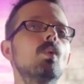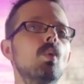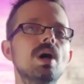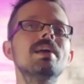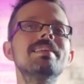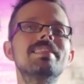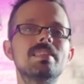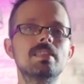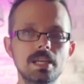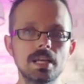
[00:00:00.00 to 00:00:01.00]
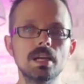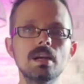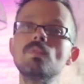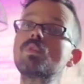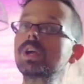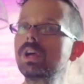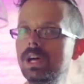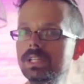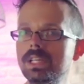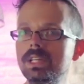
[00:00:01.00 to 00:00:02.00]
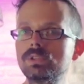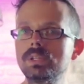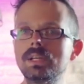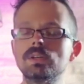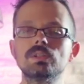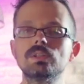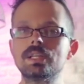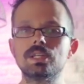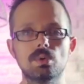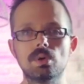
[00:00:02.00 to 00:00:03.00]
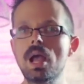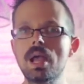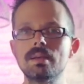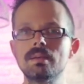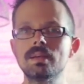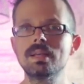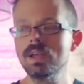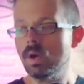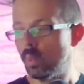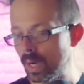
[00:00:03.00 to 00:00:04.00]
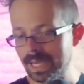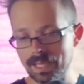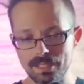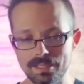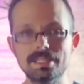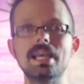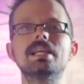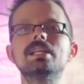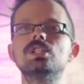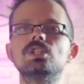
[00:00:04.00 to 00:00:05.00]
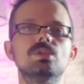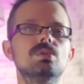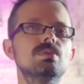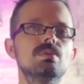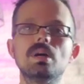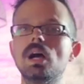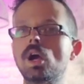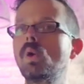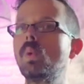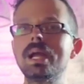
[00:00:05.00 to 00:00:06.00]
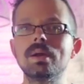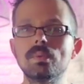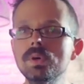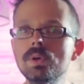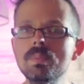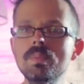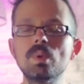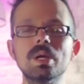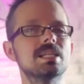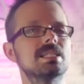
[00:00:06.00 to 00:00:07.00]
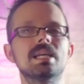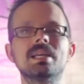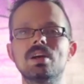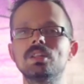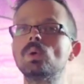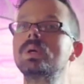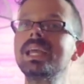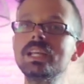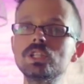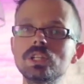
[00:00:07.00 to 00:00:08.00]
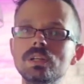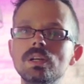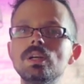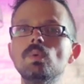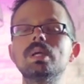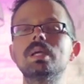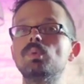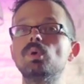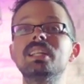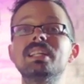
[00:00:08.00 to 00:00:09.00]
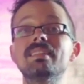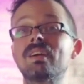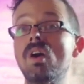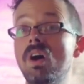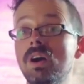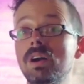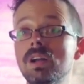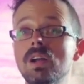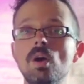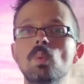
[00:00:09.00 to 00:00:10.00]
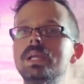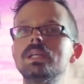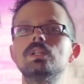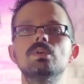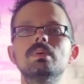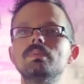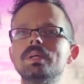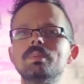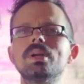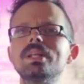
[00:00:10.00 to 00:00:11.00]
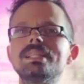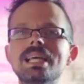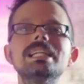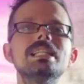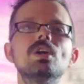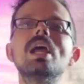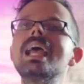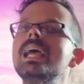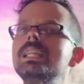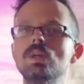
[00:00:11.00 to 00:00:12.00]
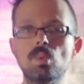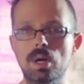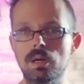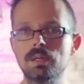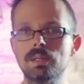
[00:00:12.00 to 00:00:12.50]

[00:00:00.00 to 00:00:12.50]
one thing for a content creator like you or I. We can take it to a quiet room. We can take it on location. We can put it in the car. We can put it dang near anywhere,